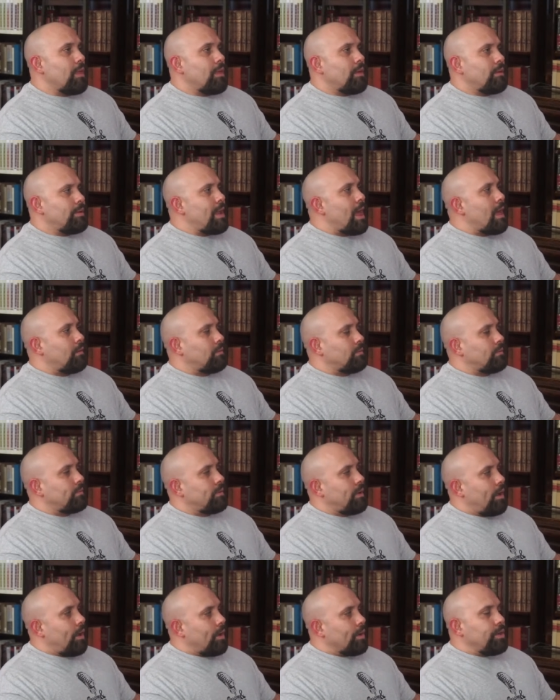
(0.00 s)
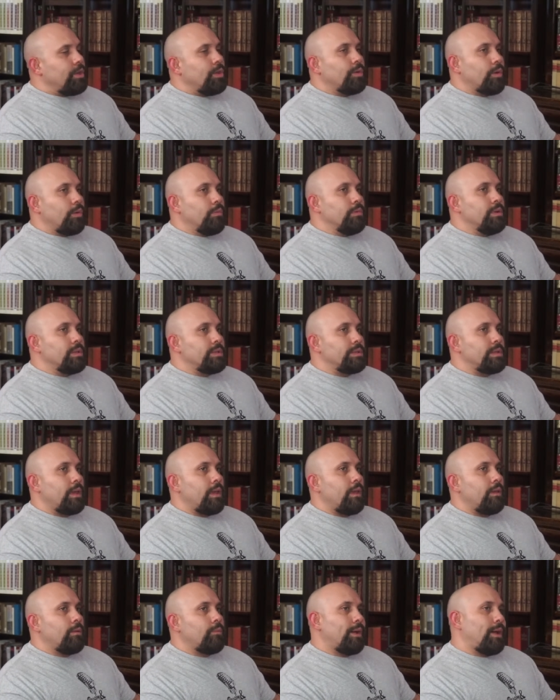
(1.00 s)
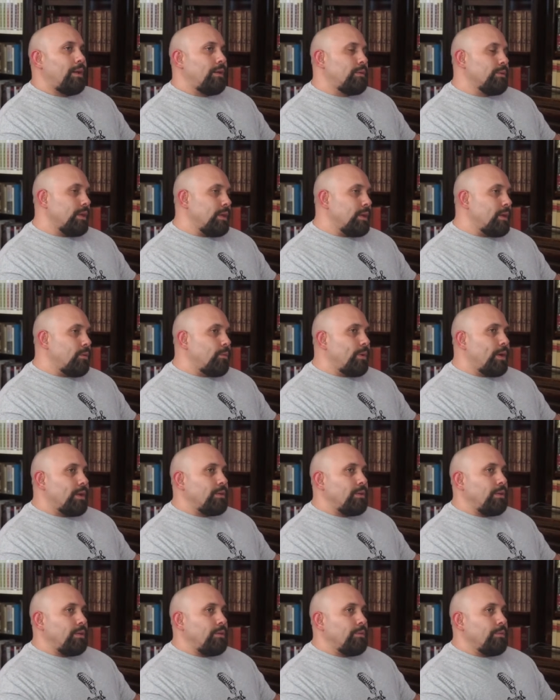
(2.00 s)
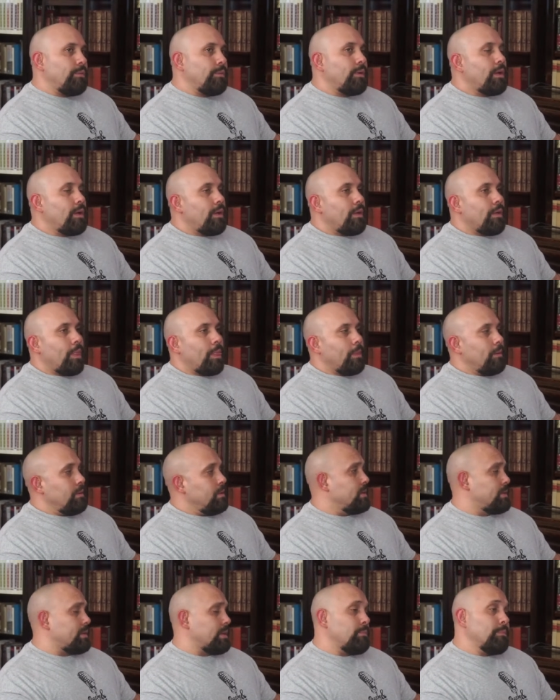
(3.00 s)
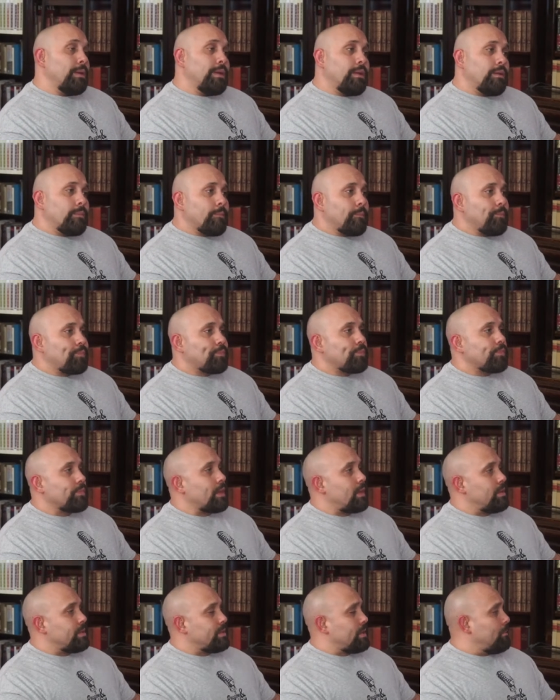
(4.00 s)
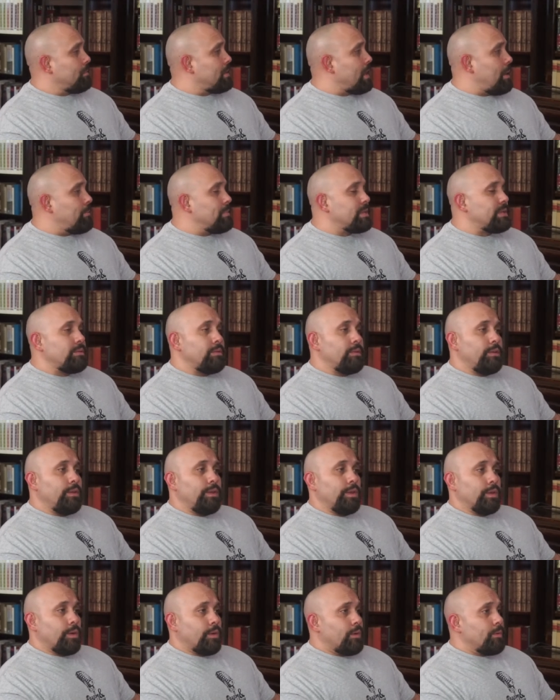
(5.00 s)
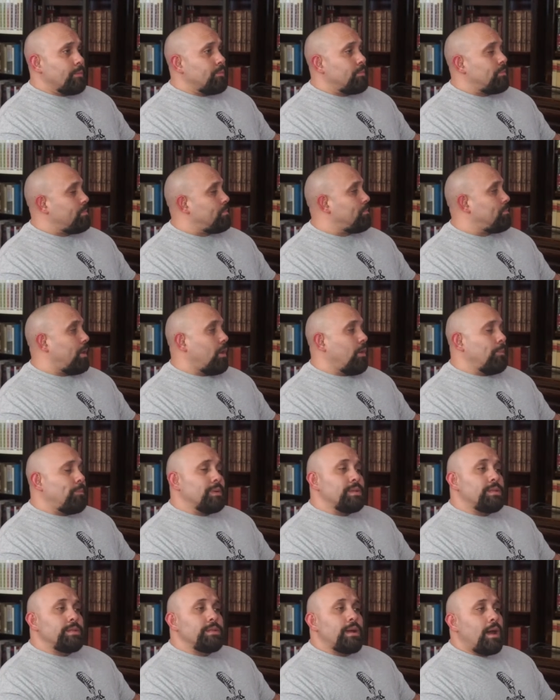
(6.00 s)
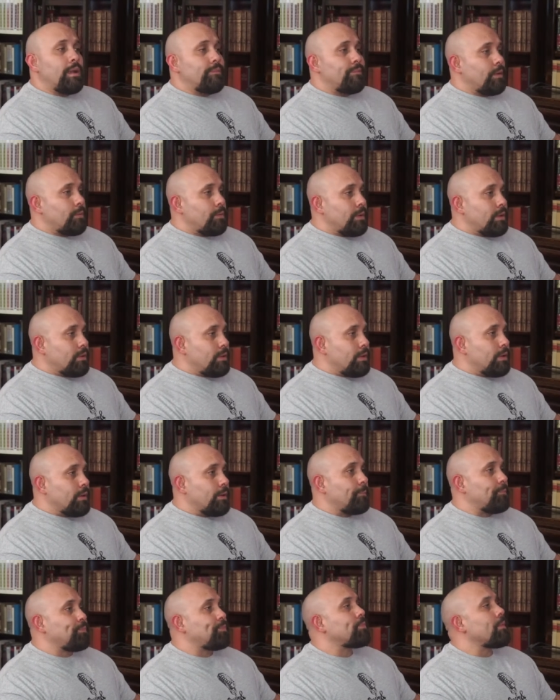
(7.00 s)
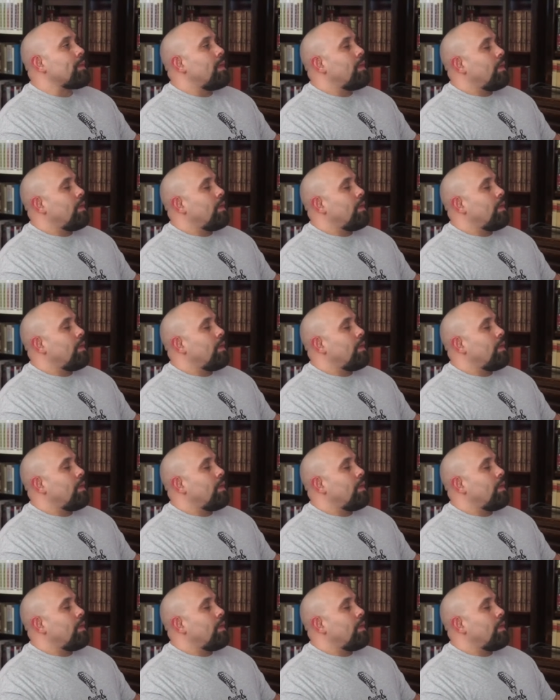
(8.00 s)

Now, are you going to say, well, you know what, you, you just admitted mm. sometimes your Pope is not very clear. Mm-hmm.